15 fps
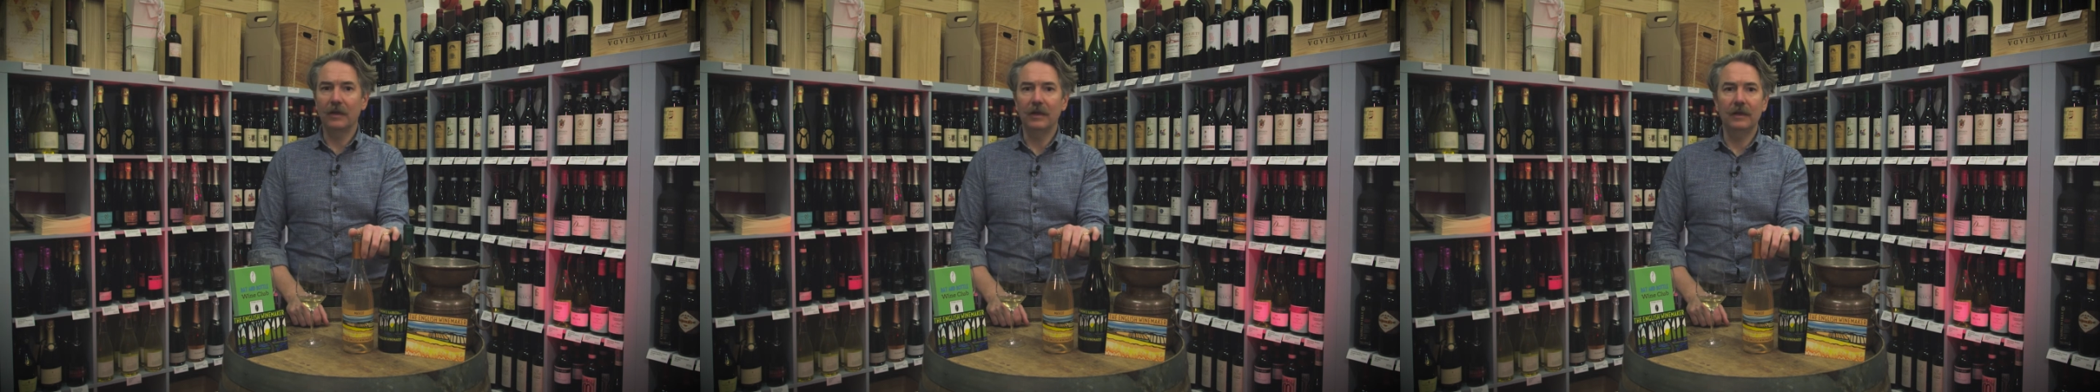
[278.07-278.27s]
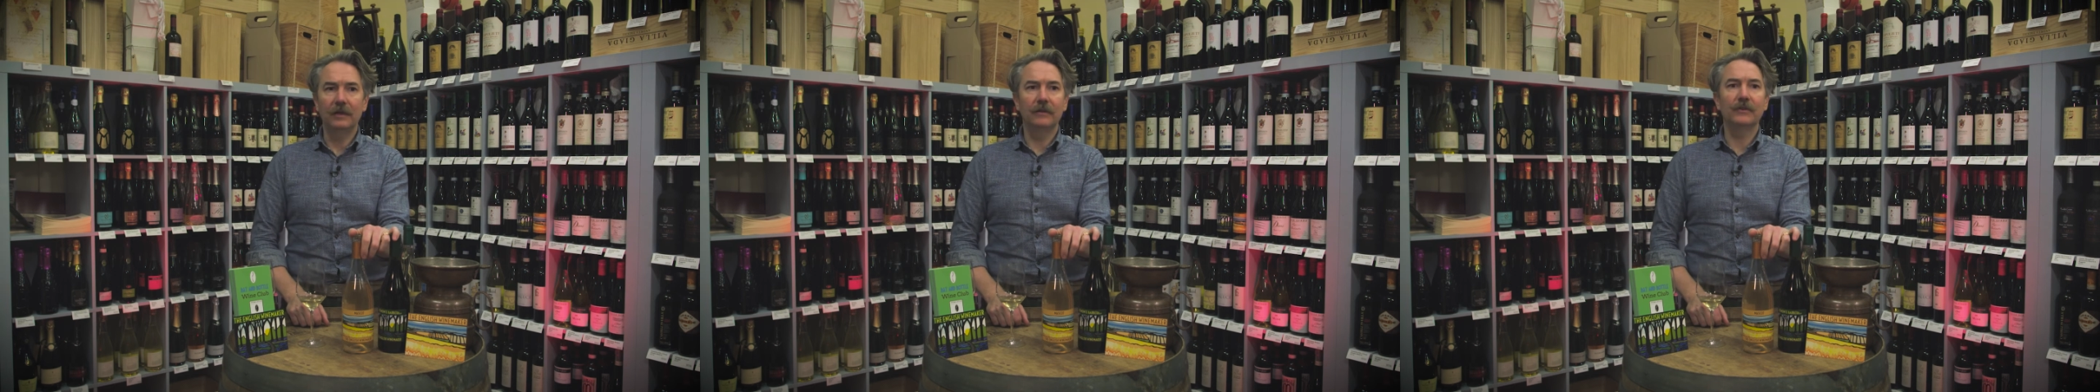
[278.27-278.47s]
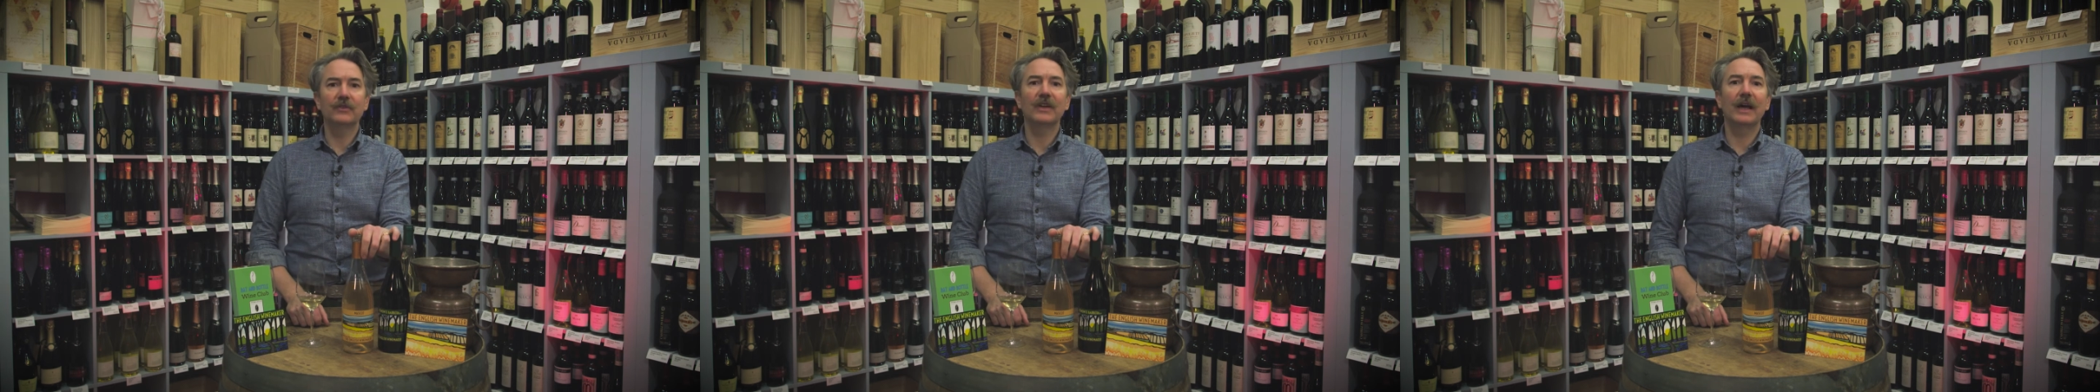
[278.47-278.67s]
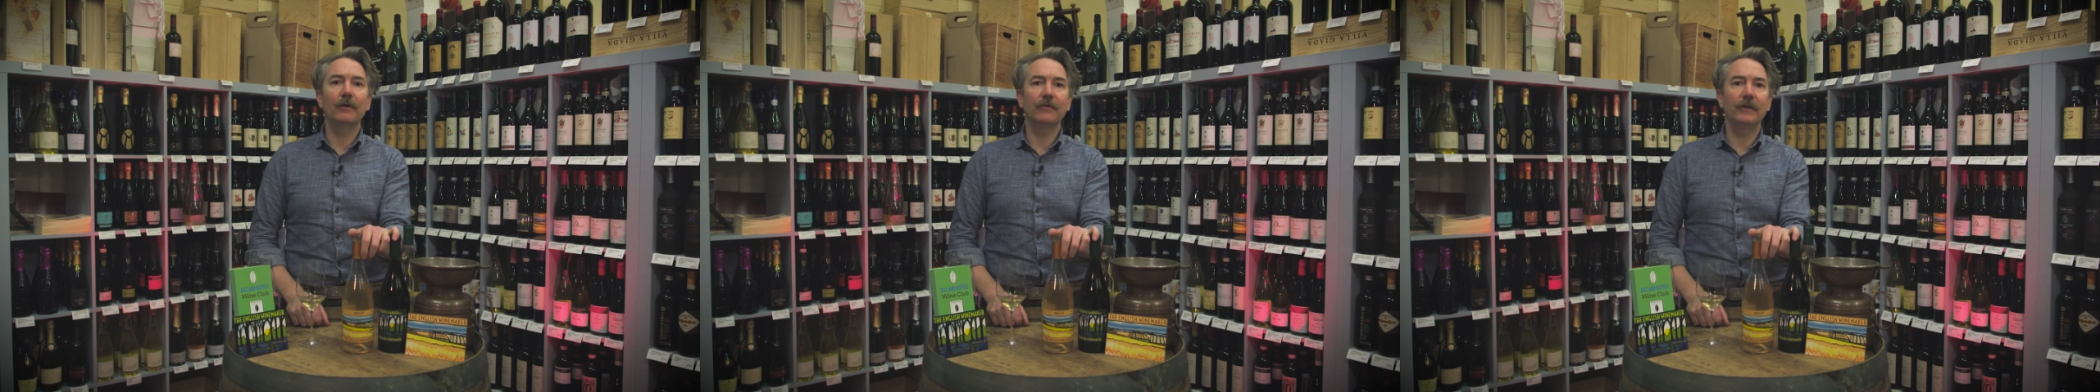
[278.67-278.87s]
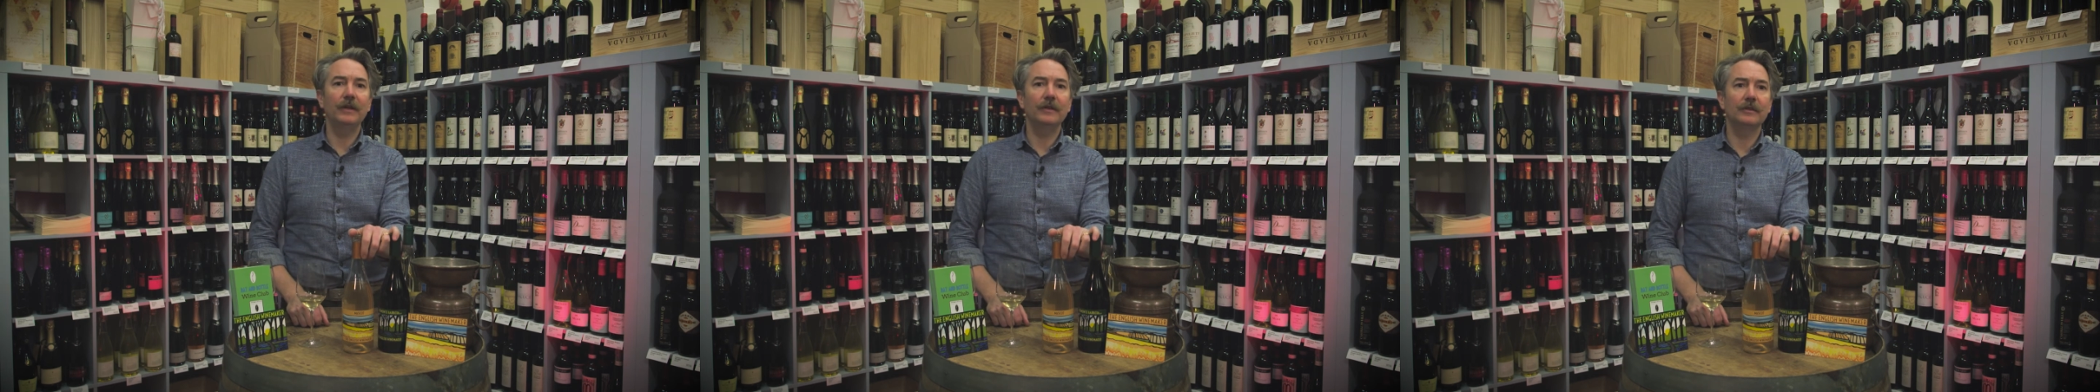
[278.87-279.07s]
in the
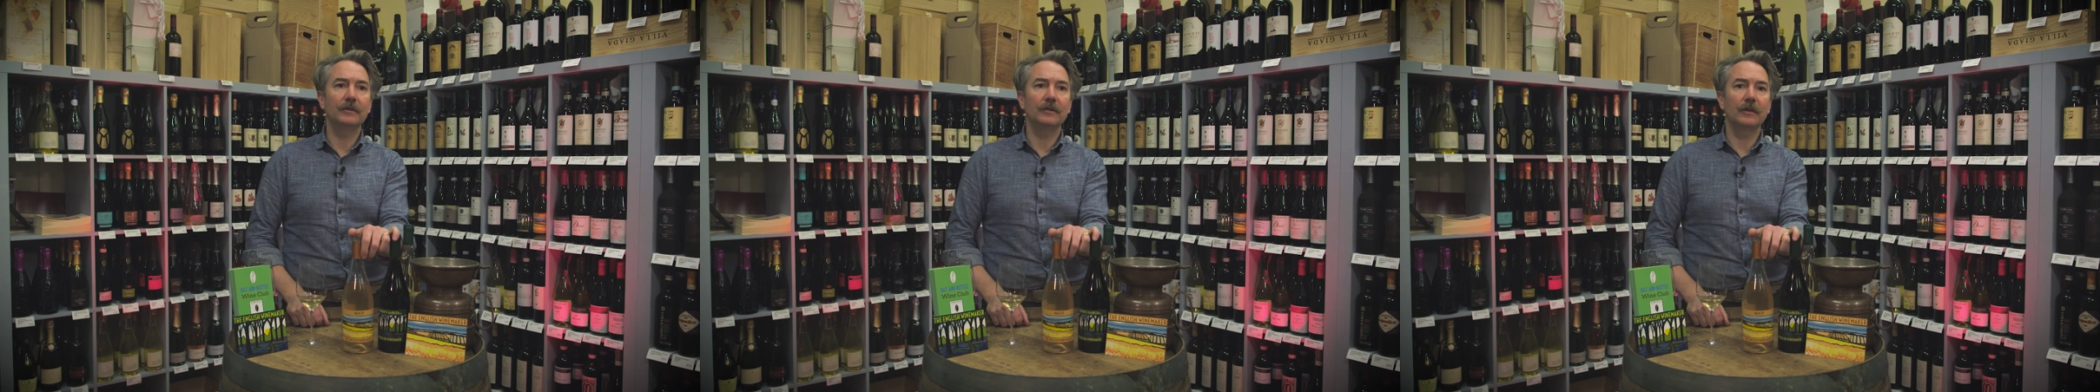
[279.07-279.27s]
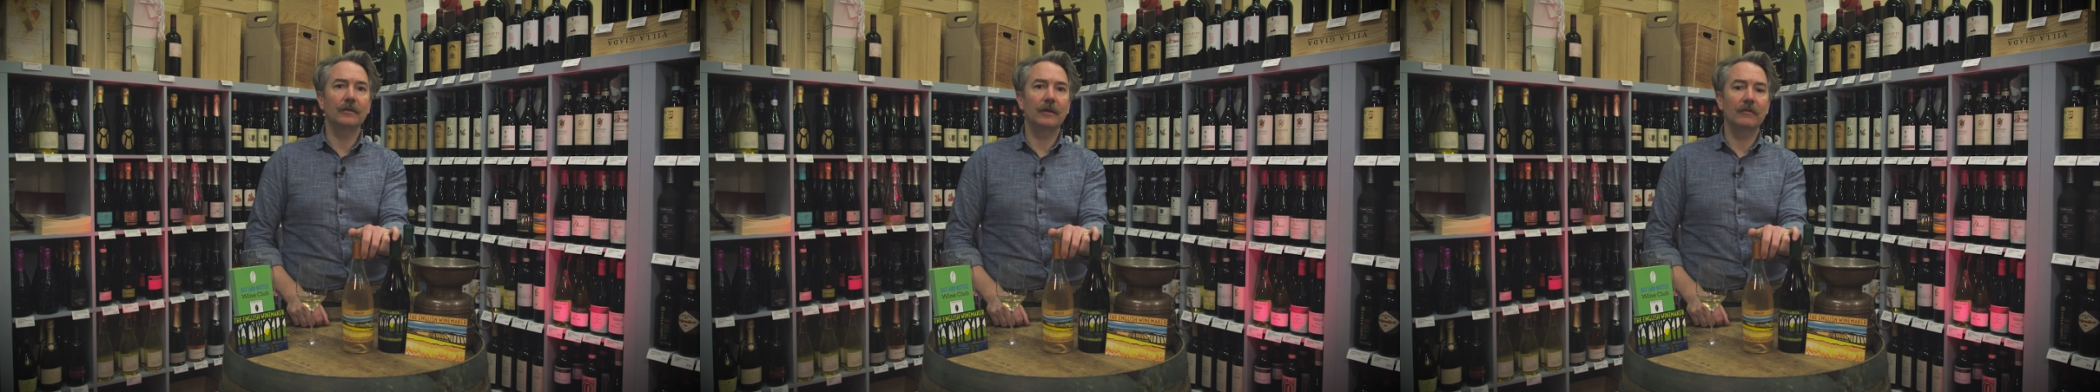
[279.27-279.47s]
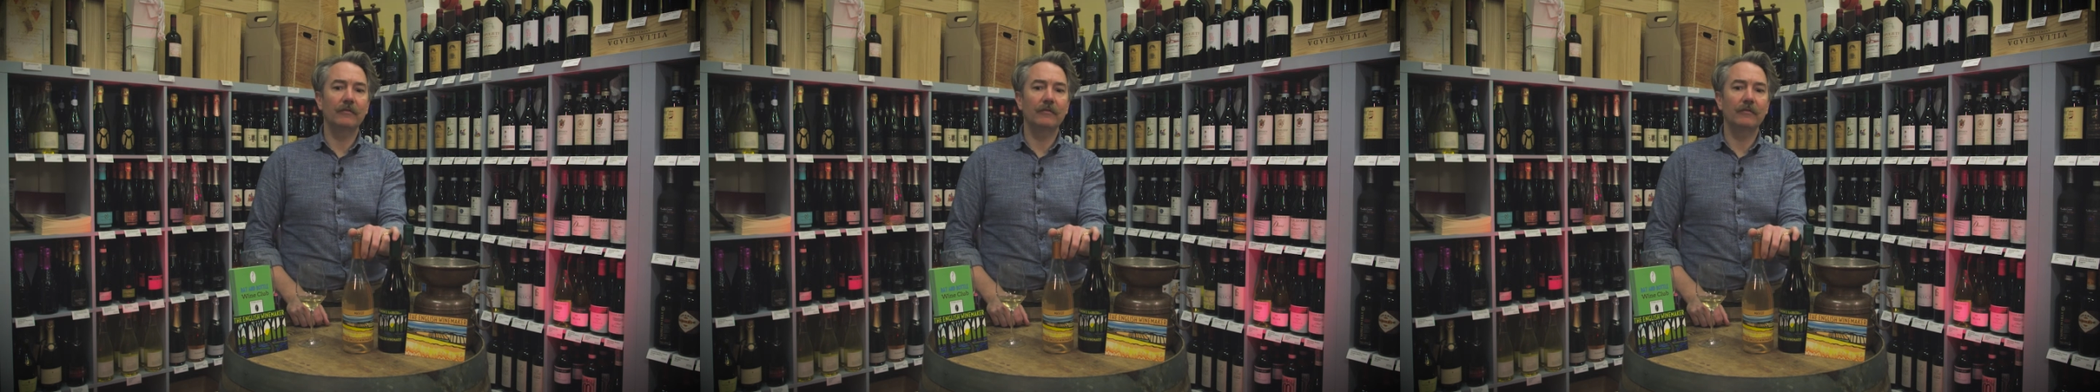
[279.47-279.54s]
southeast. So they're